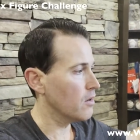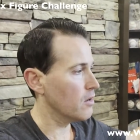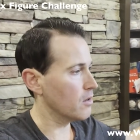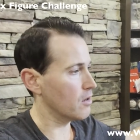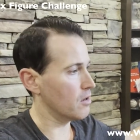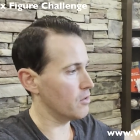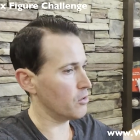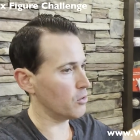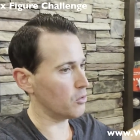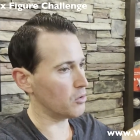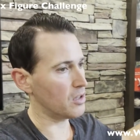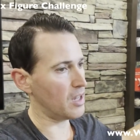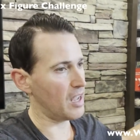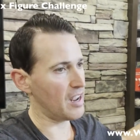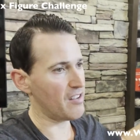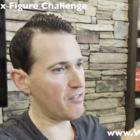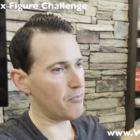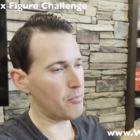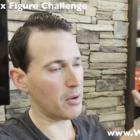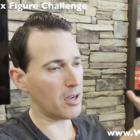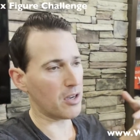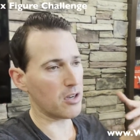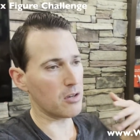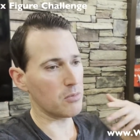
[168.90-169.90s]
Their
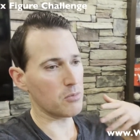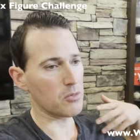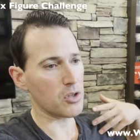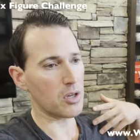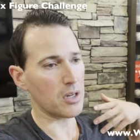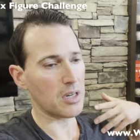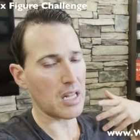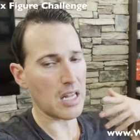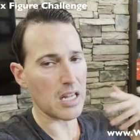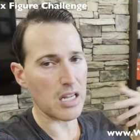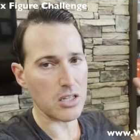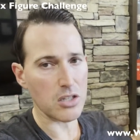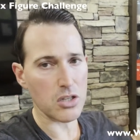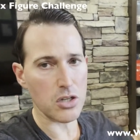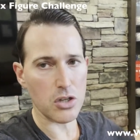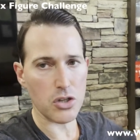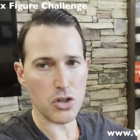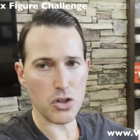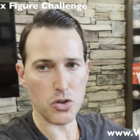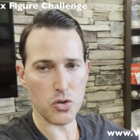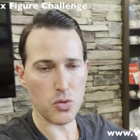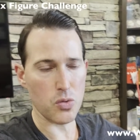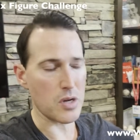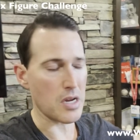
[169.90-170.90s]
life becomes on easy
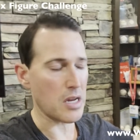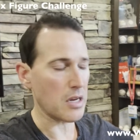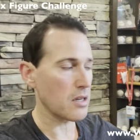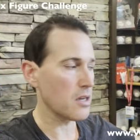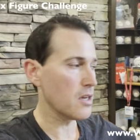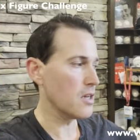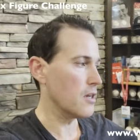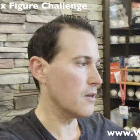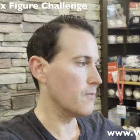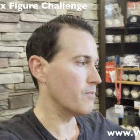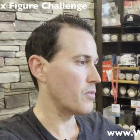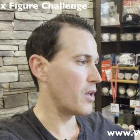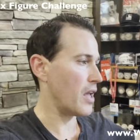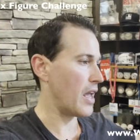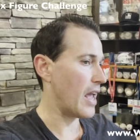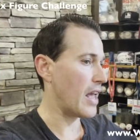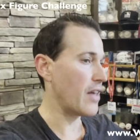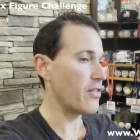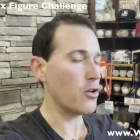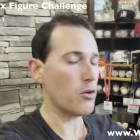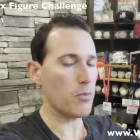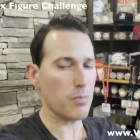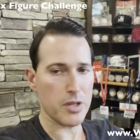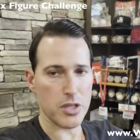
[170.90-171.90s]
street,
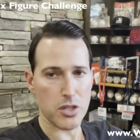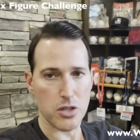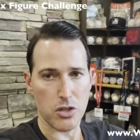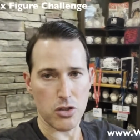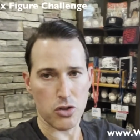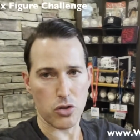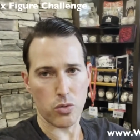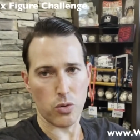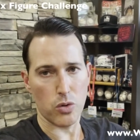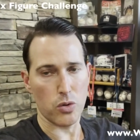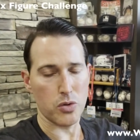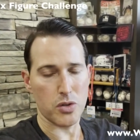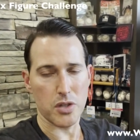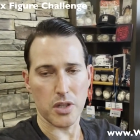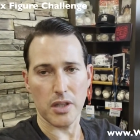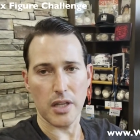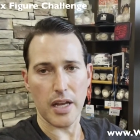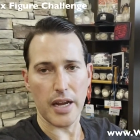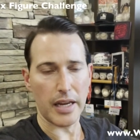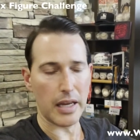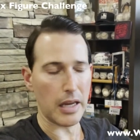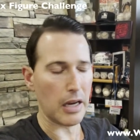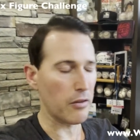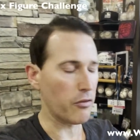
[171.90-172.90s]
and their business grows
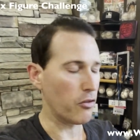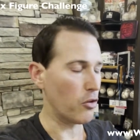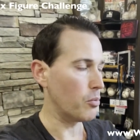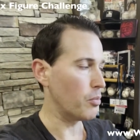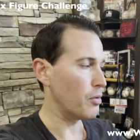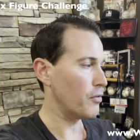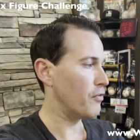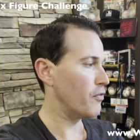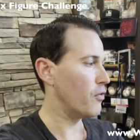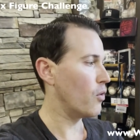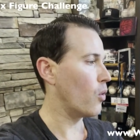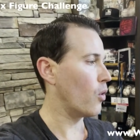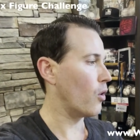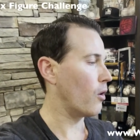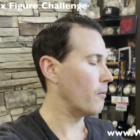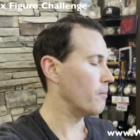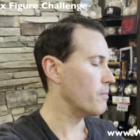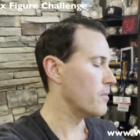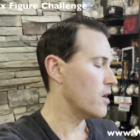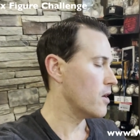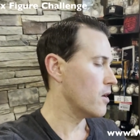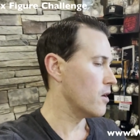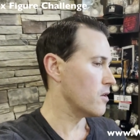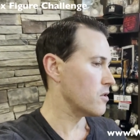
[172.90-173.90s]
unlike ever
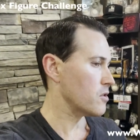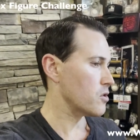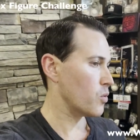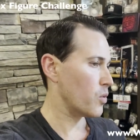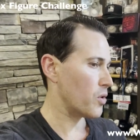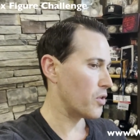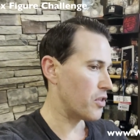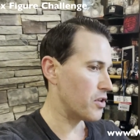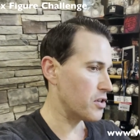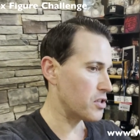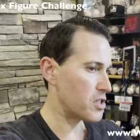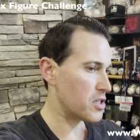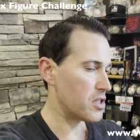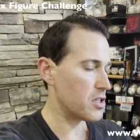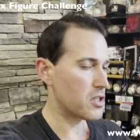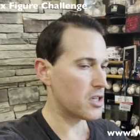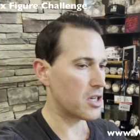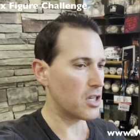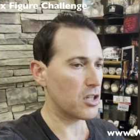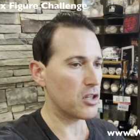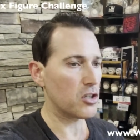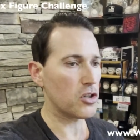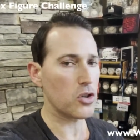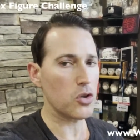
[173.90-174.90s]
before. So what this is
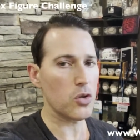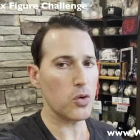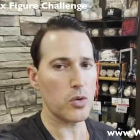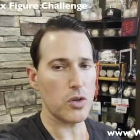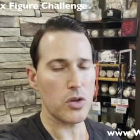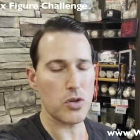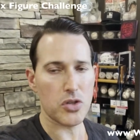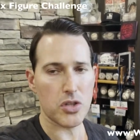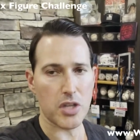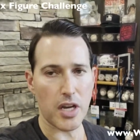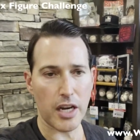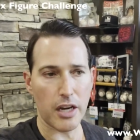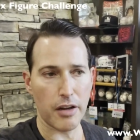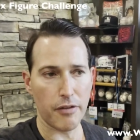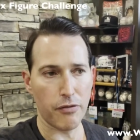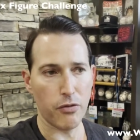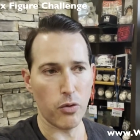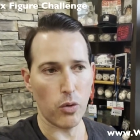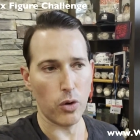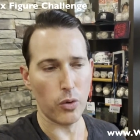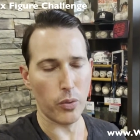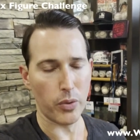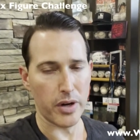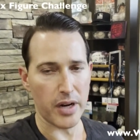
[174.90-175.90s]
going to do when you sign up
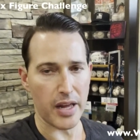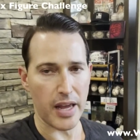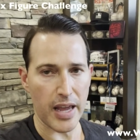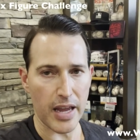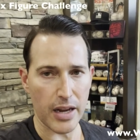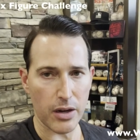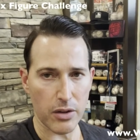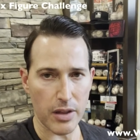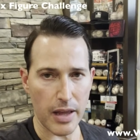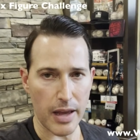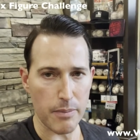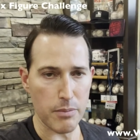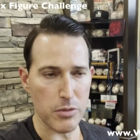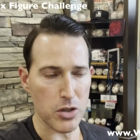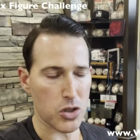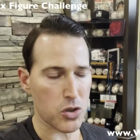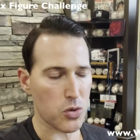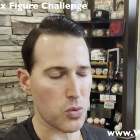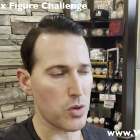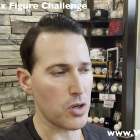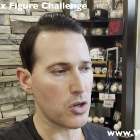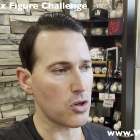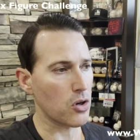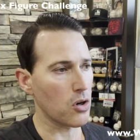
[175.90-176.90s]
for it, we're going to handle that
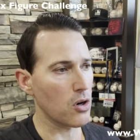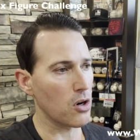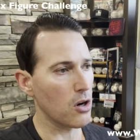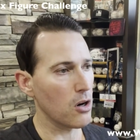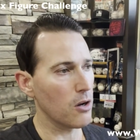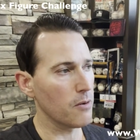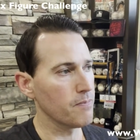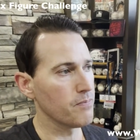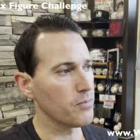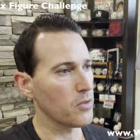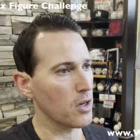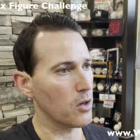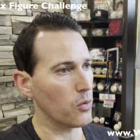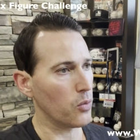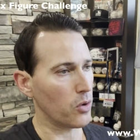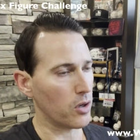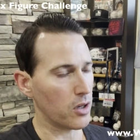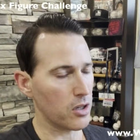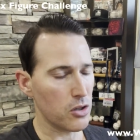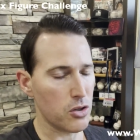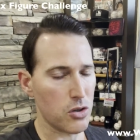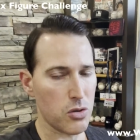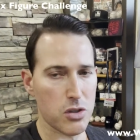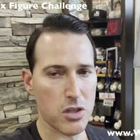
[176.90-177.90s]
mystery call. We're
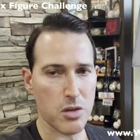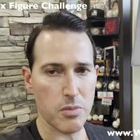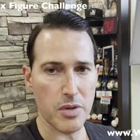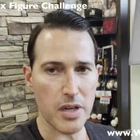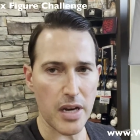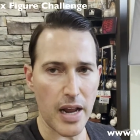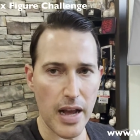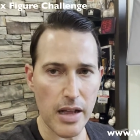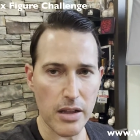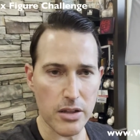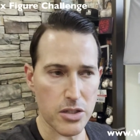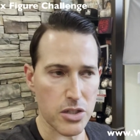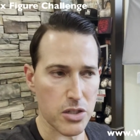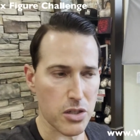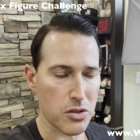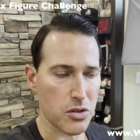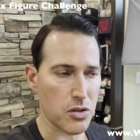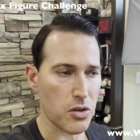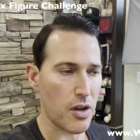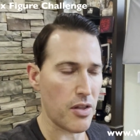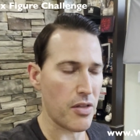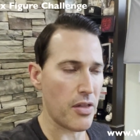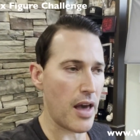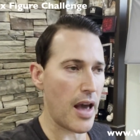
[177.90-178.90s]
going to do some analysis
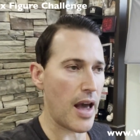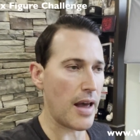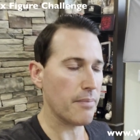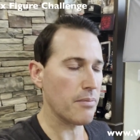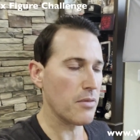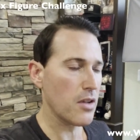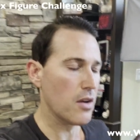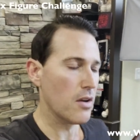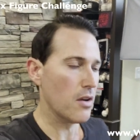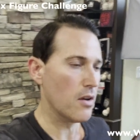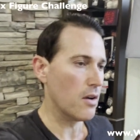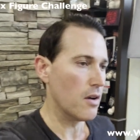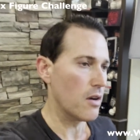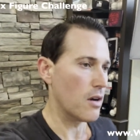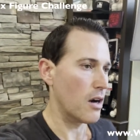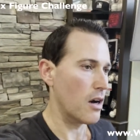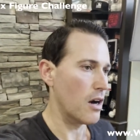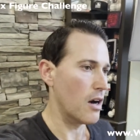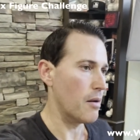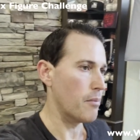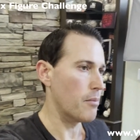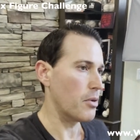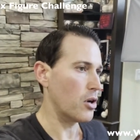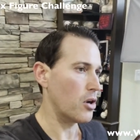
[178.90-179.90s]
on that,
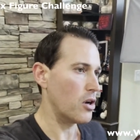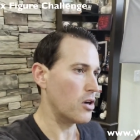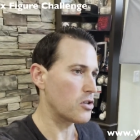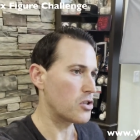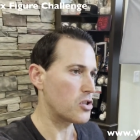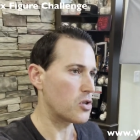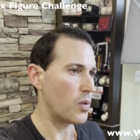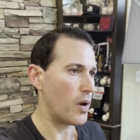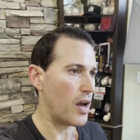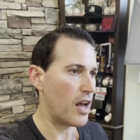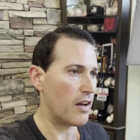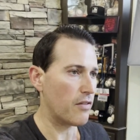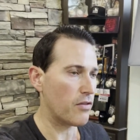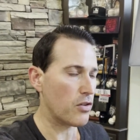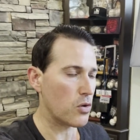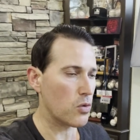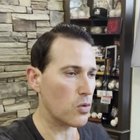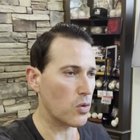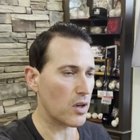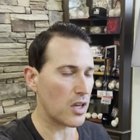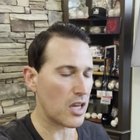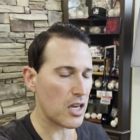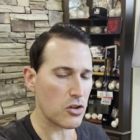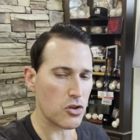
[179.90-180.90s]
but also have
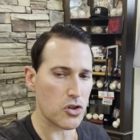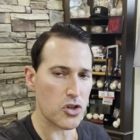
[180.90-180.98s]
you, again,